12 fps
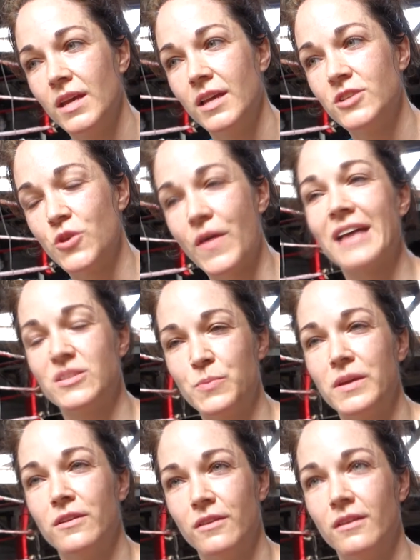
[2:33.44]
So that's
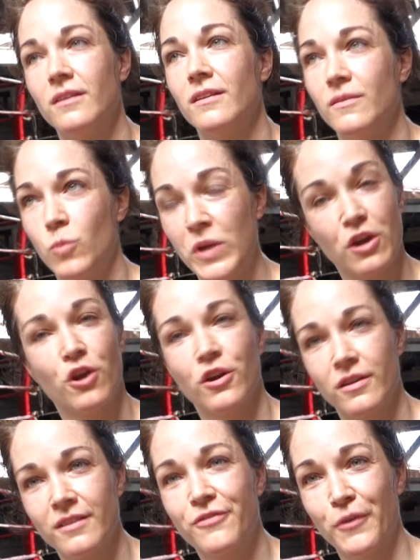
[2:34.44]
been weird
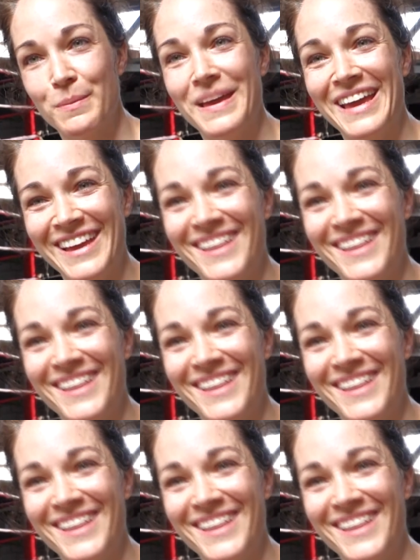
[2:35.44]
for me.